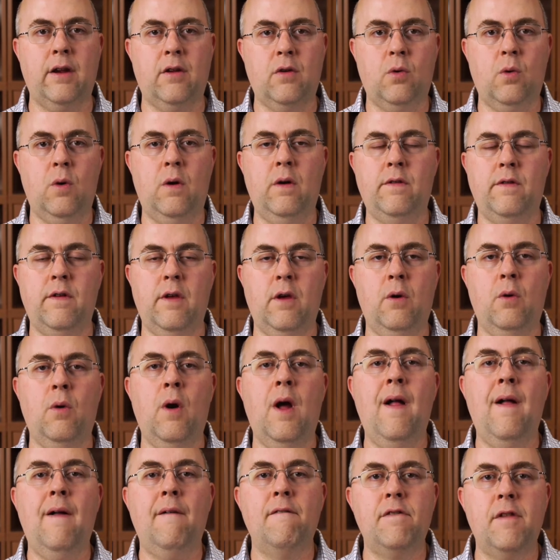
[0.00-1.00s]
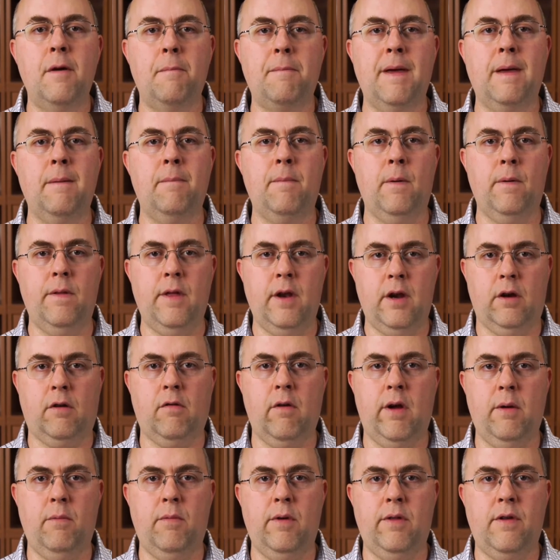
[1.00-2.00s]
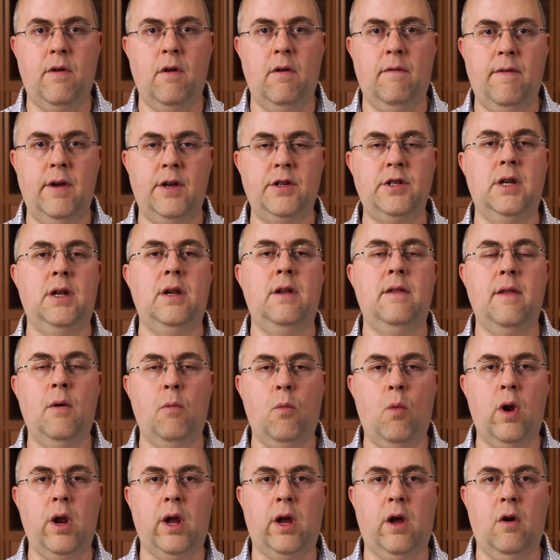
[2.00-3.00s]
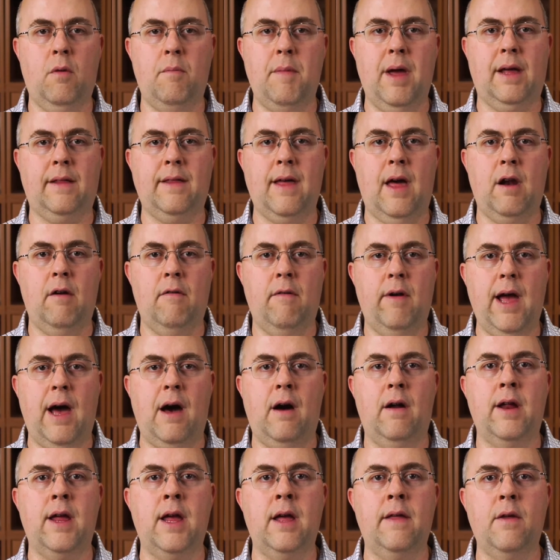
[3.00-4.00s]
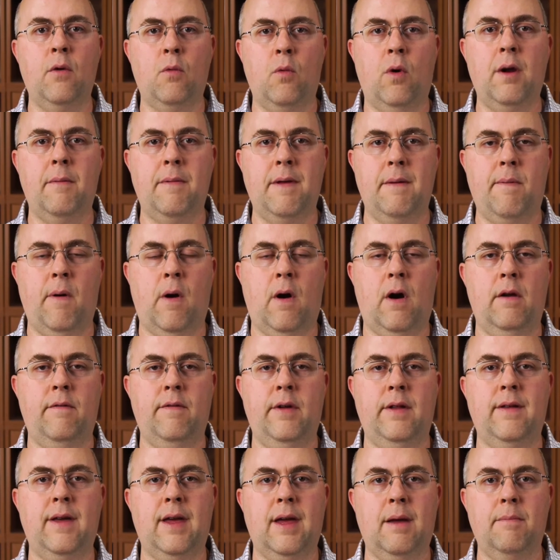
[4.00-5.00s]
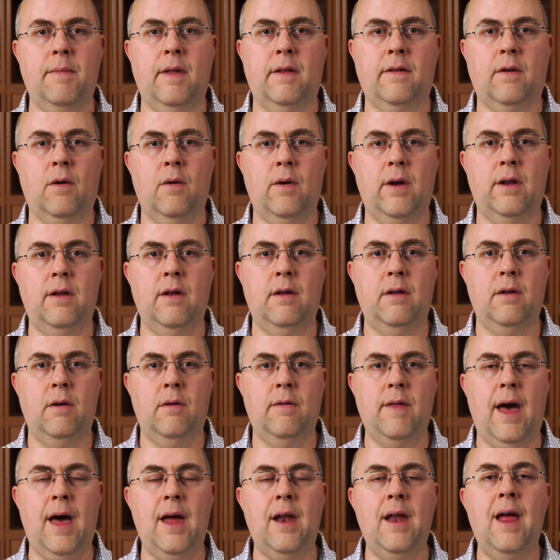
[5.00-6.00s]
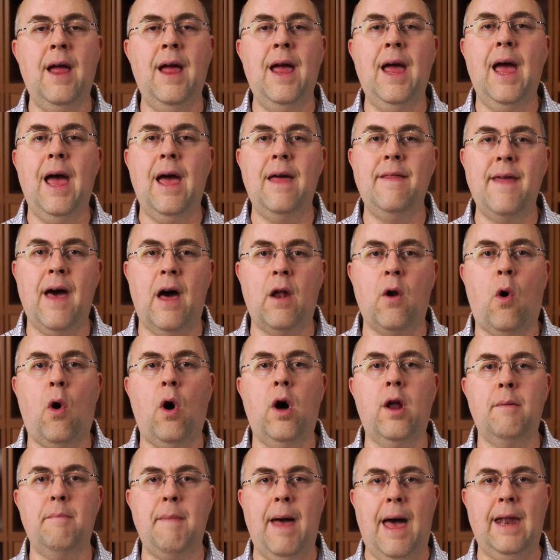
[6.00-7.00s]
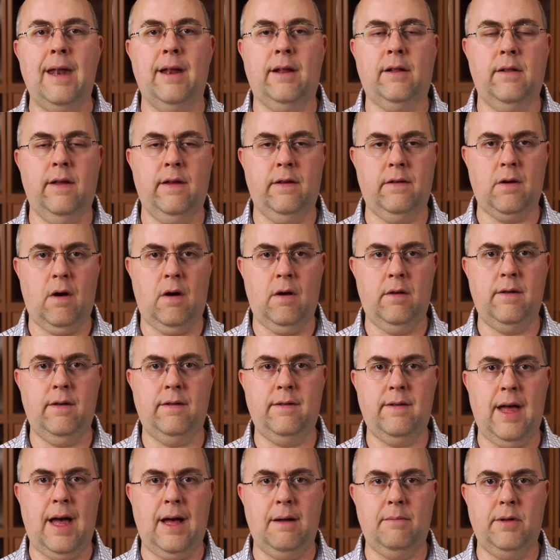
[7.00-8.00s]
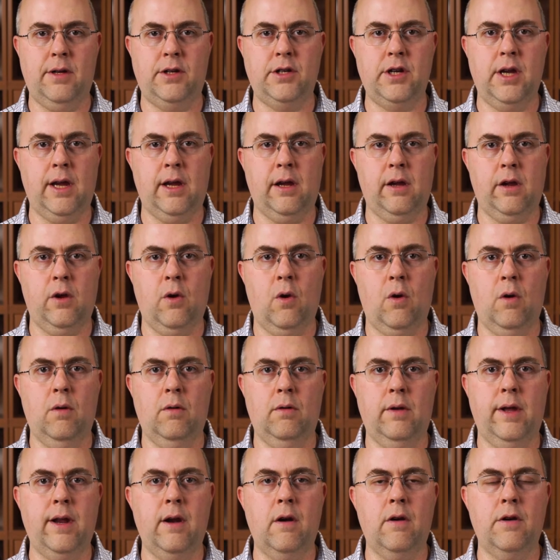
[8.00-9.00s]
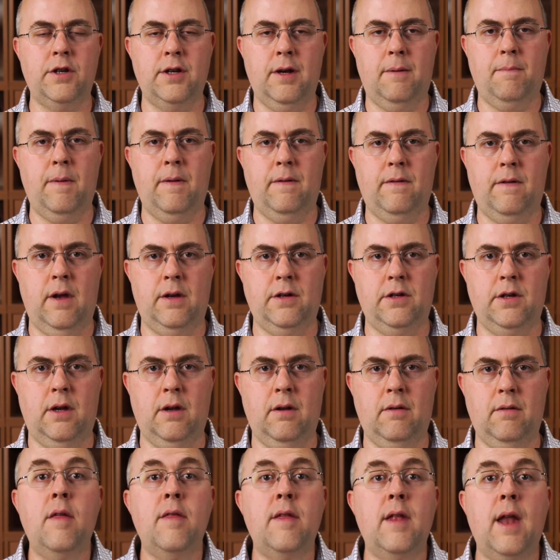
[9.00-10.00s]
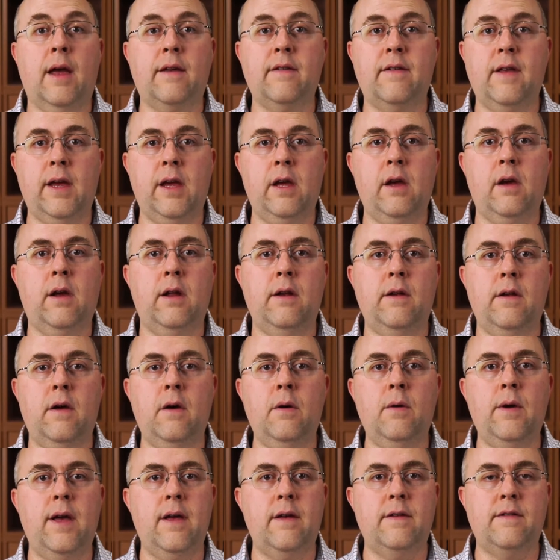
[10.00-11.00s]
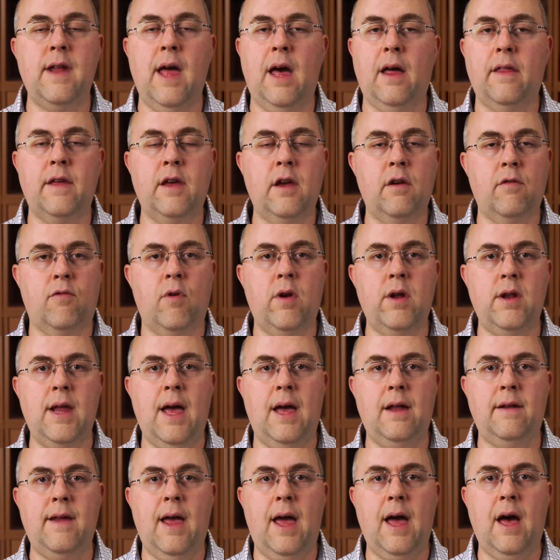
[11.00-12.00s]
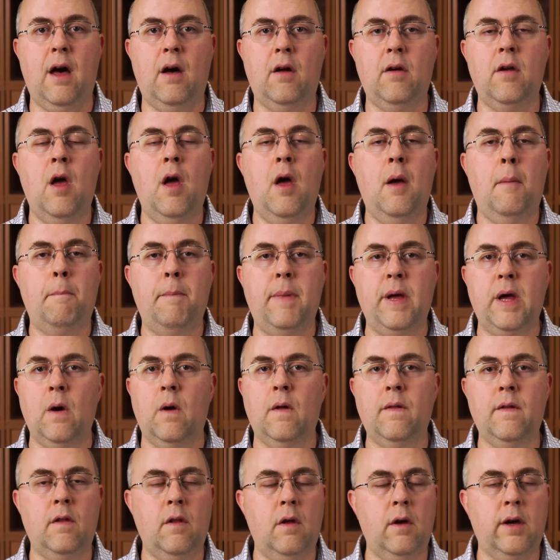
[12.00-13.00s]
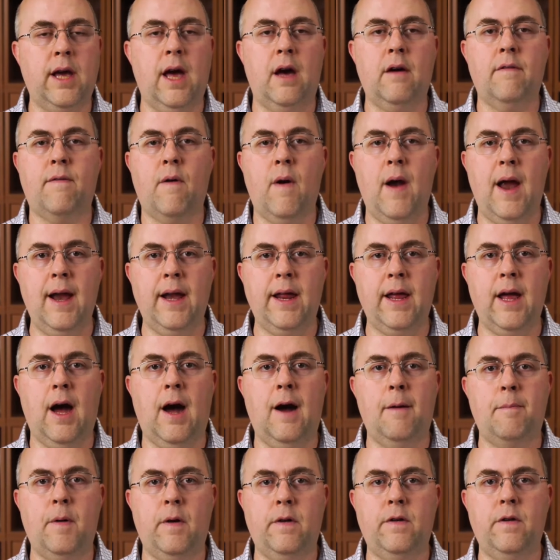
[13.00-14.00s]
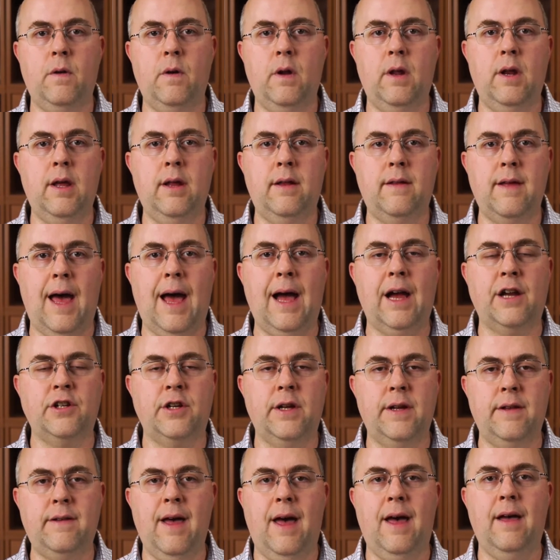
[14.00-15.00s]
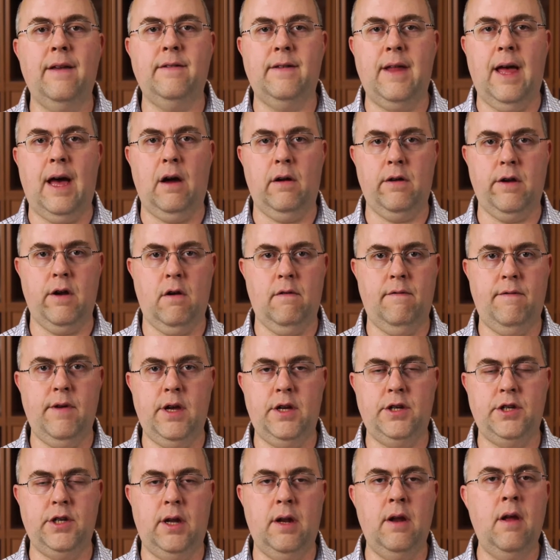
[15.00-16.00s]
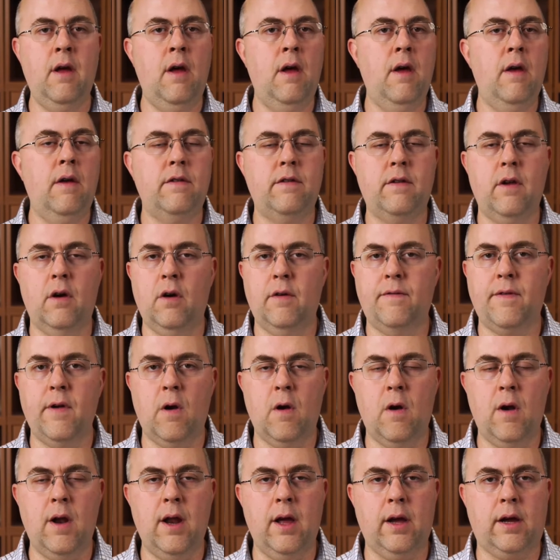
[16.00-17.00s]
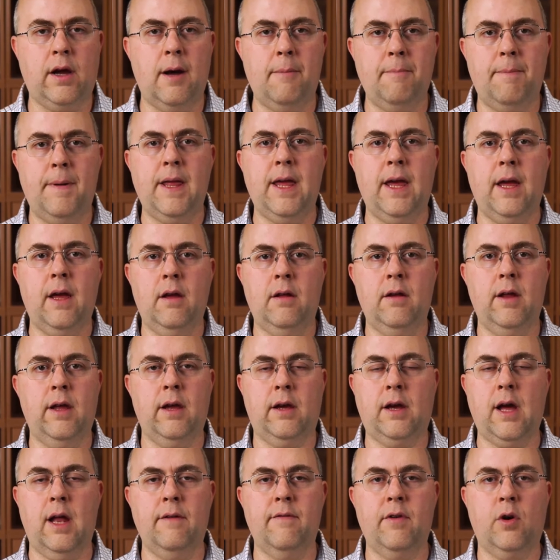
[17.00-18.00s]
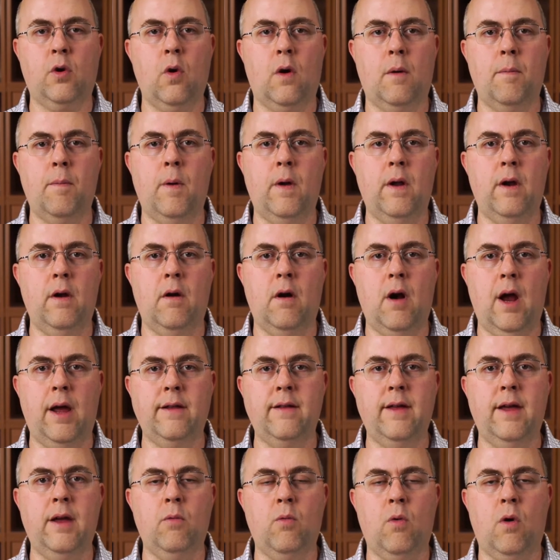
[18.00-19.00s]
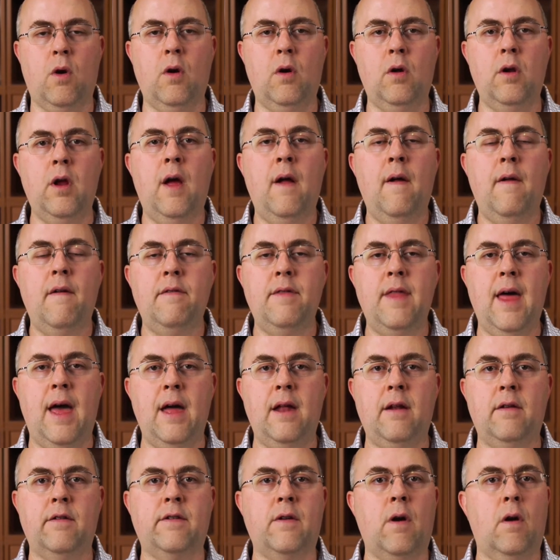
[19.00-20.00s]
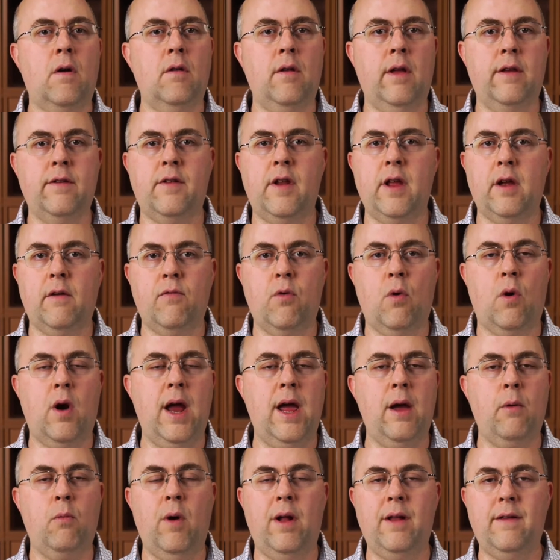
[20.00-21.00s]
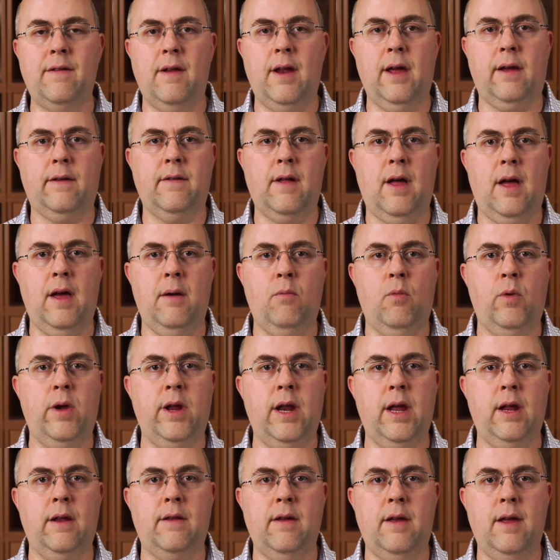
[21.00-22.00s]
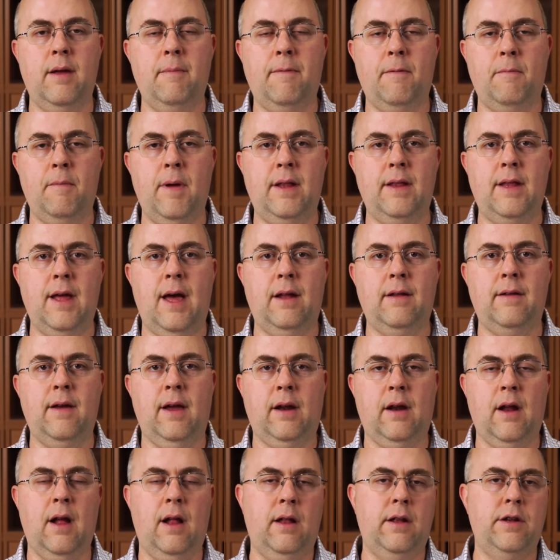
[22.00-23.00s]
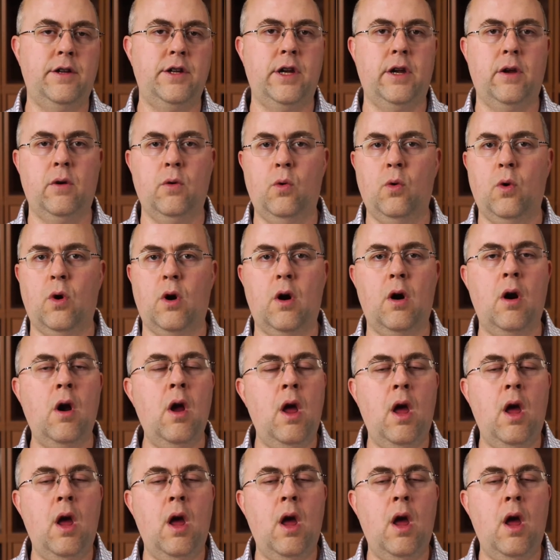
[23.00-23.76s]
towards you the people that agree with your vision, that want to go make that a reality, that want to be part of a team that's going to do that. And that automatically starts establishing your leadership position. The next thing you can do is, now that you've written that down, be on the lookout for any opportunity to actually test out your vision. So if you're in a company, in a kind of a corporate or IT world, then start listening for, hey, when's the next time we need to implement that technology? Or